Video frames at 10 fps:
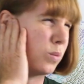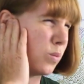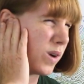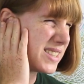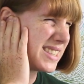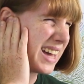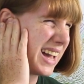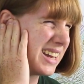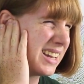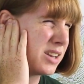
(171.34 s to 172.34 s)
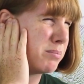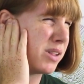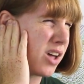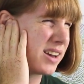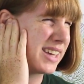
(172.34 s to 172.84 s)
What's that?
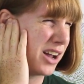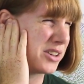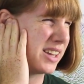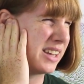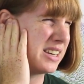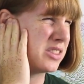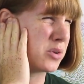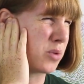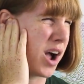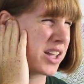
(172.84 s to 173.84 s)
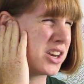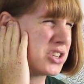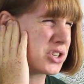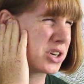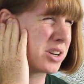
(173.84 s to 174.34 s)
Milan calculated that Rocket
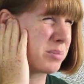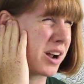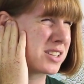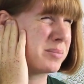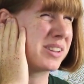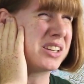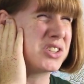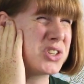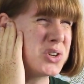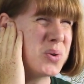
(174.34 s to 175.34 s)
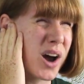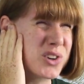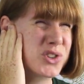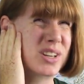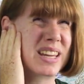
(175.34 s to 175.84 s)
endured approximately two
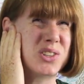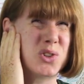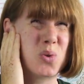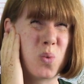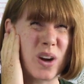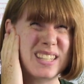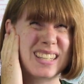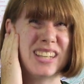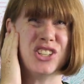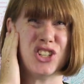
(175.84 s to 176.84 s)
hundred twenty